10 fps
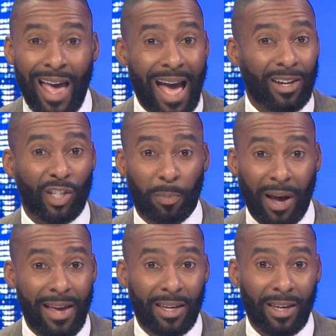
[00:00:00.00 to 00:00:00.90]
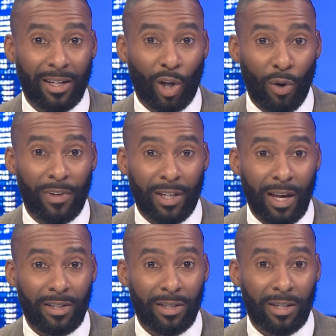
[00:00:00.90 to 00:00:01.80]
Add a spike in COVID
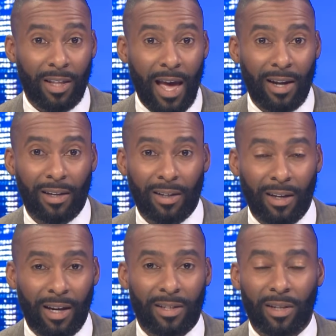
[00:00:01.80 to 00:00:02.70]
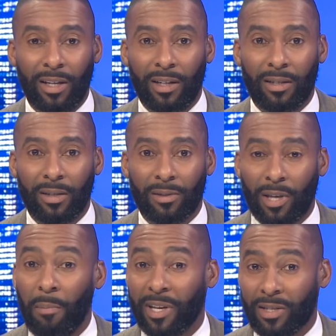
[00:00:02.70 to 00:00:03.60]
cases to that, and it's leading to
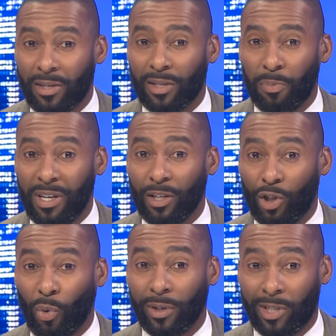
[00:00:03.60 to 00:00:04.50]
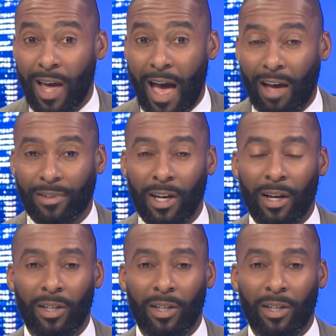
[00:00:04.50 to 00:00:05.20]
some businesses being short-staffed.